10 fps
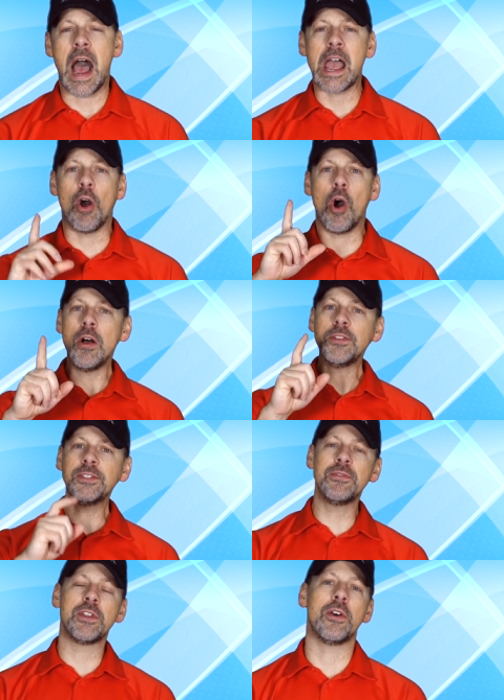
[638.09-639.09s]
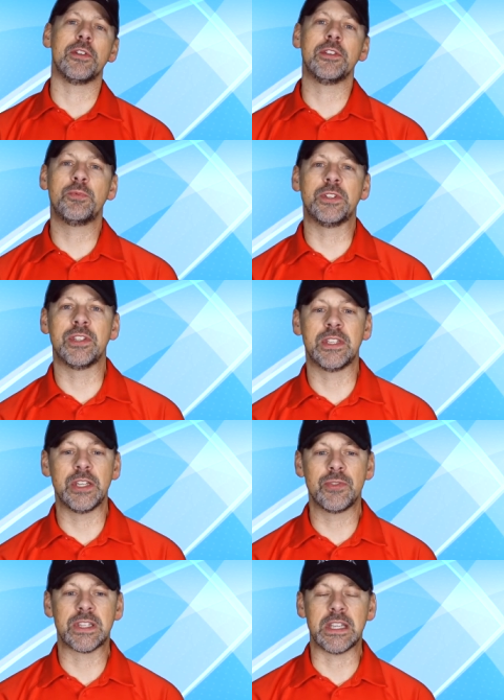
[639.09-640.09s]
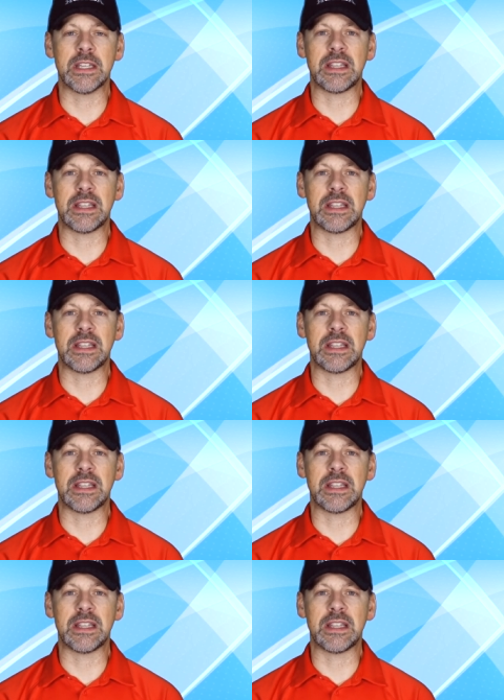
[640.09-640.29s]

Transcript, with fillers: I also noticed, which is interesting,